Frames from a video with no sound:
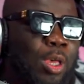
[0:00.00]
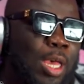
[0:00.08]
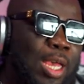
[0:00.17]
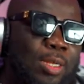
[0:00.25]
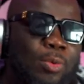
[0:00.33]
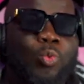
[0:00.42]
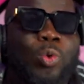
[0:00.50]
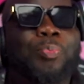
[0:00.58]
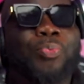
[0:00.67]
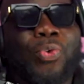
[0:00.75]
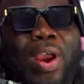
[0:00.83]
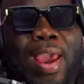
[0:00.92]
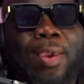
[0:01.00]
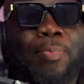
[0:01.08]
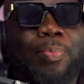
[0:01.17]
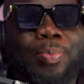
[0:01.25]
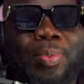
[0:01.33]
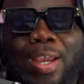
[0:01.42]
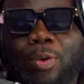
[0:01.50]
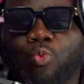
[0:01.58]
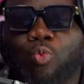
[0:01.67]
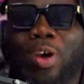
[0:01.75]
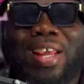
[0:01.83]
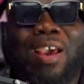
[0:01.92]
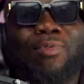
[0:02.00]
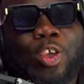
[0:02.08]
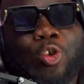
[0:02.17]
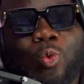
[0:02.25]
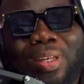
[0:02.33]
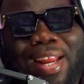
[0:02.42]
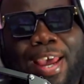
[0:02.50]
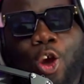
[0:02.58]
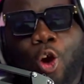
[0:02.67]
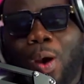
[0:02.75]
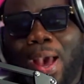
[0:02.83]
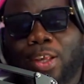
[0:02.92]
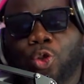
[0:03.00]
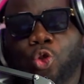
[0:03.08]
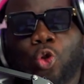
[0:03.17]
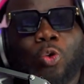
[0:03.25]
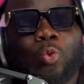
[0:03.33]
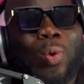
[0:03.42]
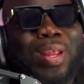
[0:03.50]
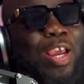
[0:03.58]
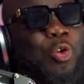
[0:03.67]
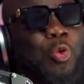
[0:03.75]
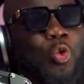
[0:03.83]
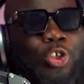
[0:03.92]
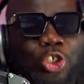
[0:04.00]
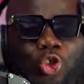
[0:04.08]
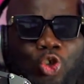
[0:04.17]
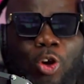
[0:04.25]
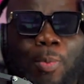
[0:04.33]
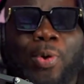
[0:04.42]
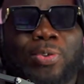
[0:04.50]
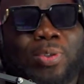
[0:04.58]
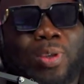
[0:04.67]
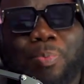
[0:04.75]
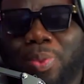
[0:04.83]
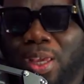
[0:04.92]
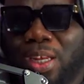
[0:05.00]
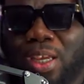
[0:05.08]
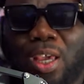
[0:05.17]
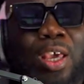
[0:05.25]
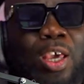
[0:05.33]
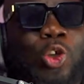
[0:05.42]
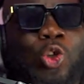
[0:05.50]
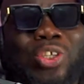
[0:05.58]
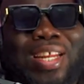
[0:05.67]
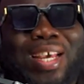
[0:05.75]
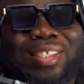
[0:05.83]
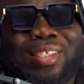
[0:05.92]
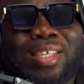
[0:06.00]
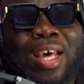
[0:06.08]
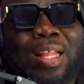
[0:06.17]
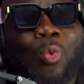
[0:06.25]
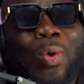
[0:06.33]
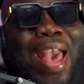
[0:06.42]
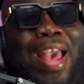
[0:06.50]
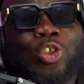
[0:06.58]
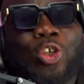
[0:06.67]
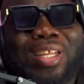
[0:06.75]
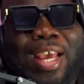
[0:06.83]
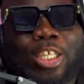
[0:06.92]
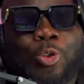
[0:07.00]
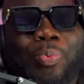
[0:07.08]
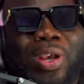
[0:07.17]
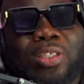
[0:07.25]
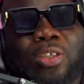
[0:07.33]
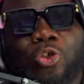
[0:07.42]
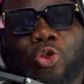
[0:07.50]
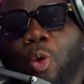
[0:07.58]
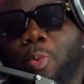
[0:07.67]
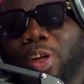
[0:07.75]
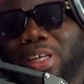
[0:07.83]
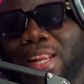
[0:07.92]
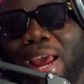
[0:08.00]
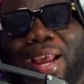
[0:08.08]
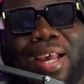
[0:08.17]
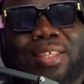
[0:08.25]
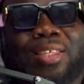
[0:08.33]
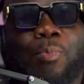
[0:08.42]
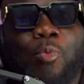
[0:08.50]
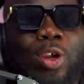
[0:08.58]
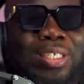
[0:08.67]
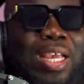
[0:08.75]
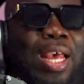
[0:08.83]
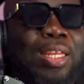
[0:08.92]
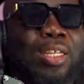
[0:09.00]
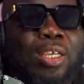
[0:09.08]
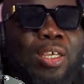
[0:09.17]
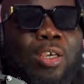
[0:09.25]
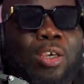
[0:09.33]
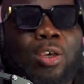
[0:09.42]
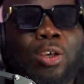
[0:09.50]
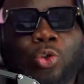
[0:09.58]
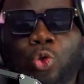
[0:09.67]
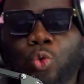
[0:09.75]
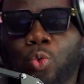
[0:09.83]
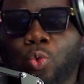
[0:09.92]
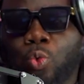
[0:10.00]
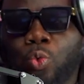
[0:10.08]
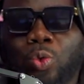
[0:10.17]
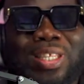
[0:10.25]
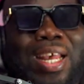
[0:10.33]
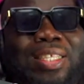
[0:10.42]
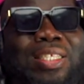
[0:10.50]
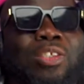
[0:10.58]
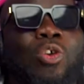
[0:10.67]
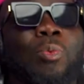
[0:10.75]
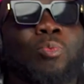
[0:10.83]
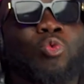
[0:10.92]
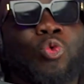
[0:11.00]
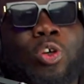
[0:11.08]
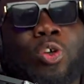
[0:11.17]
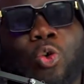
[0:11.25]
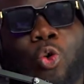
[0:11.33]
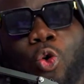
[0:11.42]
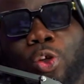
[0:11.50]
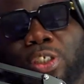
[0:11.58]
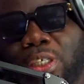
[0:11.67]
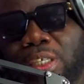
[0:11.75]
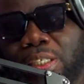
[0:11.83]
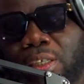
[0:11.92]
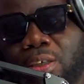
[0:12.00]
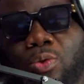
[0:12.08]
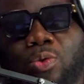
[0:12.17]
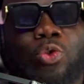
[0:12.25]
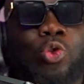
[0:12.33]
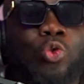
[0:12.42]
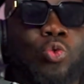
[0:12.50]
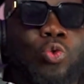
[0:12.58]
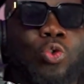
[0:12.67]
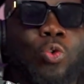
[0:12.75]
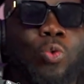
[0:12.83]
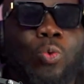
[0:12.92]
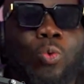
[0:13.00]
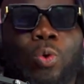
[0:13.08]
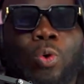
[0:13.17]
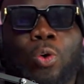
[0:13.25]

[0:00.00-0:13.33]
And we pray that whatever you lay your hands on, whether a coaching job or something, you should excel. We're actually expecting somebody like Asamoah Gyan to start some real coaching deals to,